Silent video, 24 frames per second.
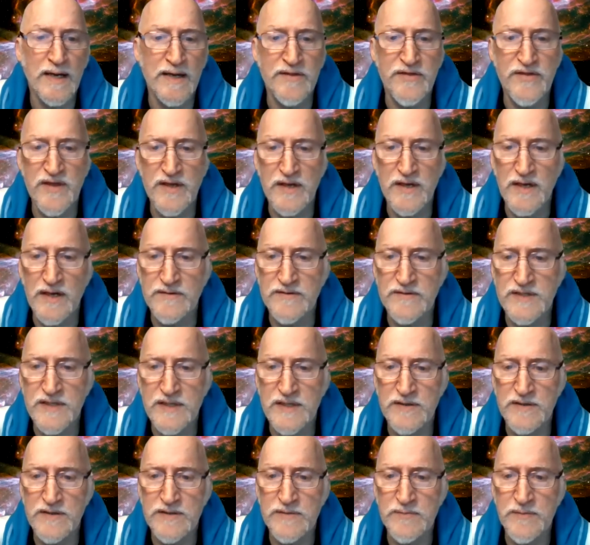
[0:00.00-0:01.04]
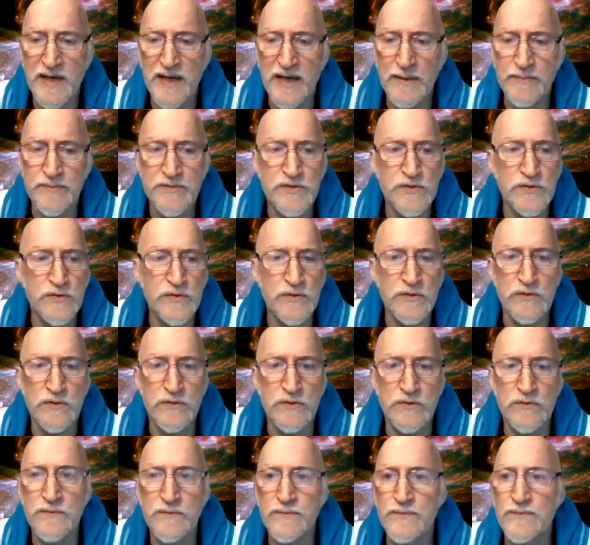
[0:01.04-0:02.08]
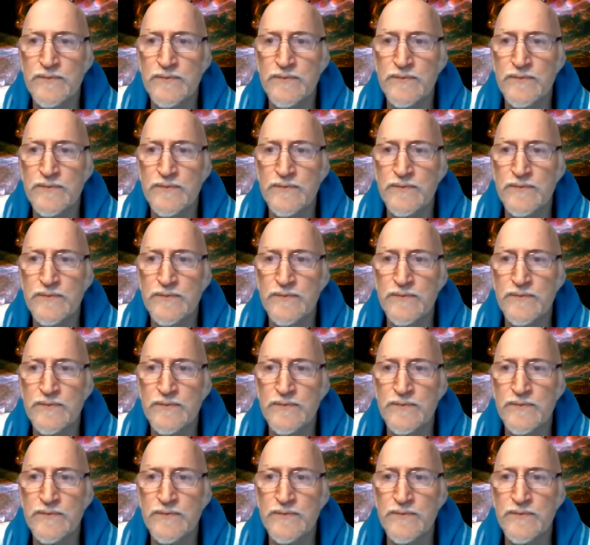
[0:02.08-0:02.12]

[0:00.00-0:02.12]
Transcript: I think I sent this map to you.